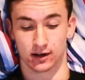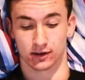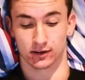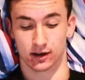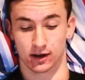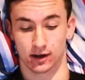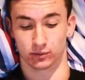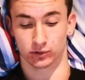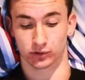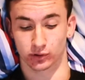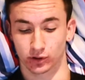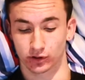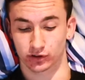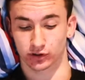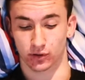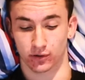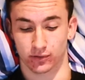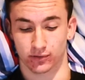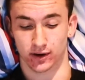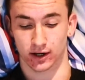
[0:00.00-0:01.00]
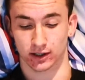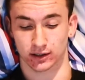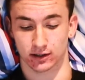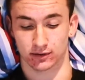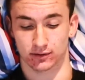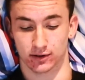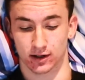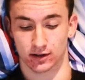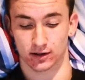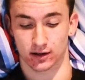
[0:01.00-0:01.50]
that was also
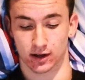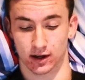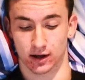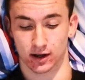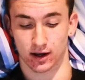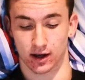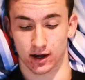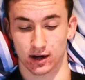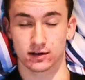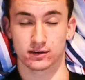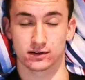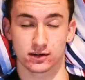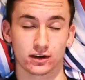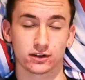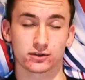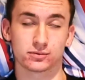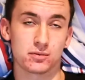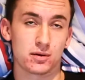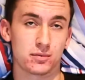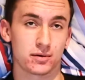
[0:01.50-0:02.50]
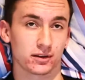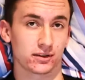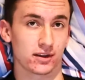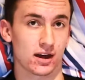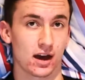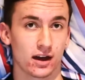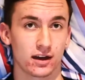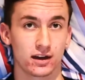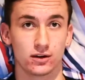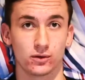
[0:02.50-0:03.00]
effective and does mimic
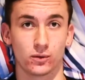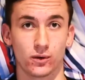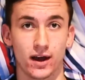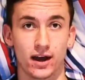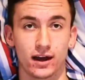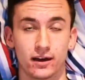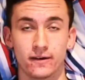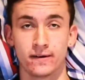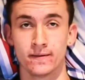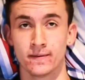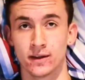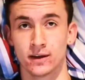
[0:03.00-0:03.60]
that in a way